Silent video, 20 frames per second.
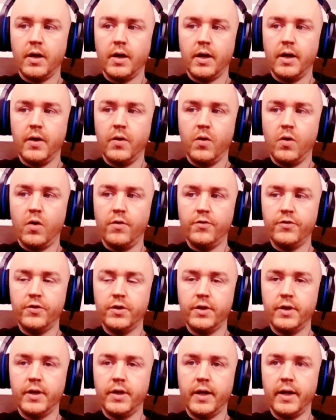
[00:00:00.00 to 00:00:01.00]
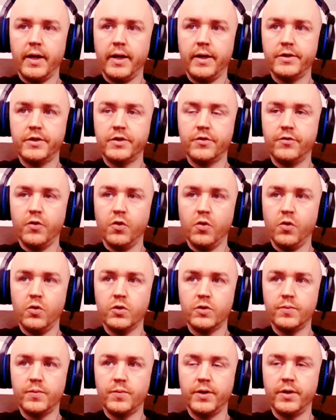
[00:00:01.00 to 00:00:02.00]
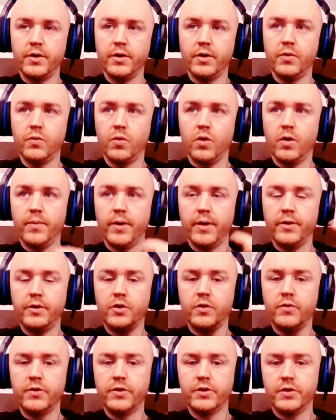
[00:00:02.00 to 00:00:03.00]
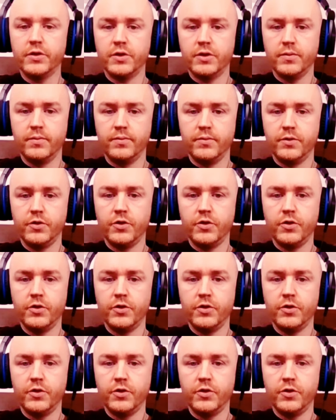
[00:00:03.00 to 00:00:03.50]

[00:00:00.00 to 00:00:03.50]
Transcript: How often has the focus been on what my nervous system